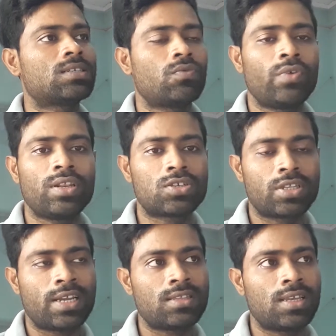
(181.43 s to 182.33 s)
So when
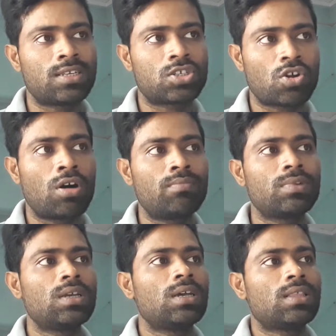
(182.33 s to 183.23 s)
there is storm,
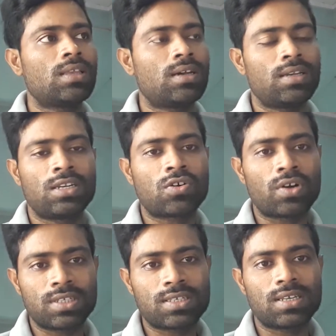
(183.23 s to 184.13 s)
it
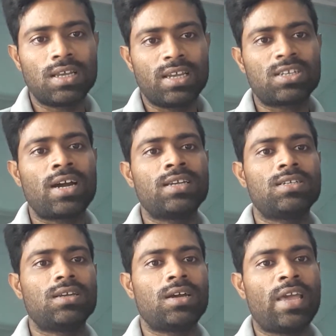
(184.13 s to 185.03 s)
causes tide,
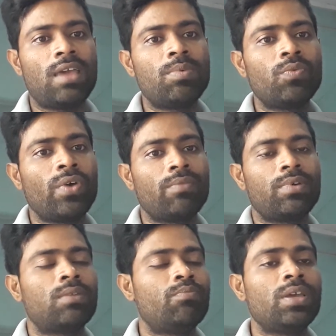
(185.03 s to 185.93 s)
a heavy wave,
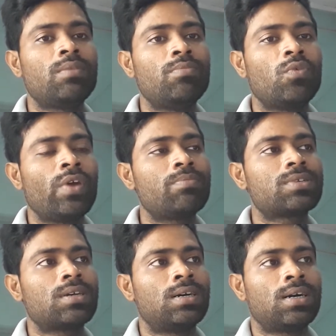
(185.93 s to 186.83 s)
big waves
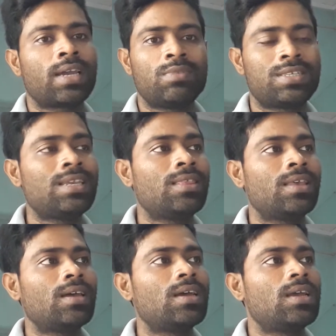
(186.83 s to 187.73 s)
can be seen
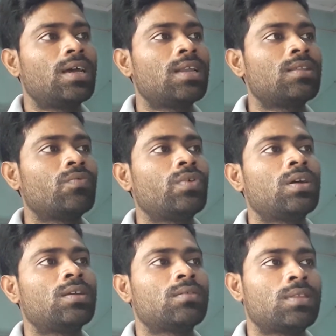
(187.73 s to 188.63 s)
there, and
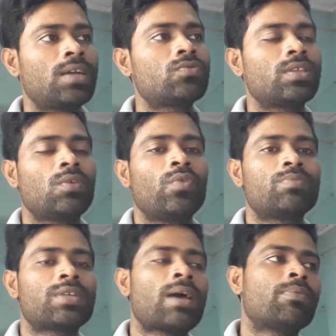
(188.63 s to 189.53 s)
that's why the
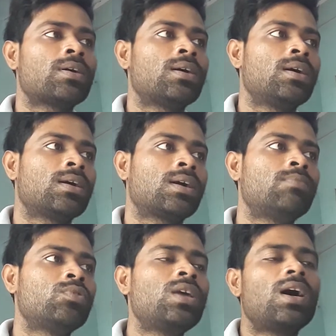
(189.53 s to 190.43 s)
waves come
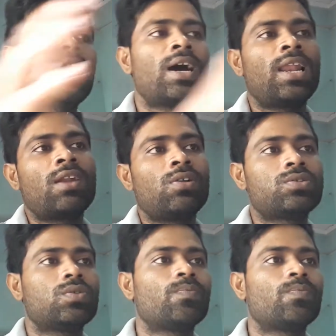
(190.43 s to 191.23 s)
to the island also.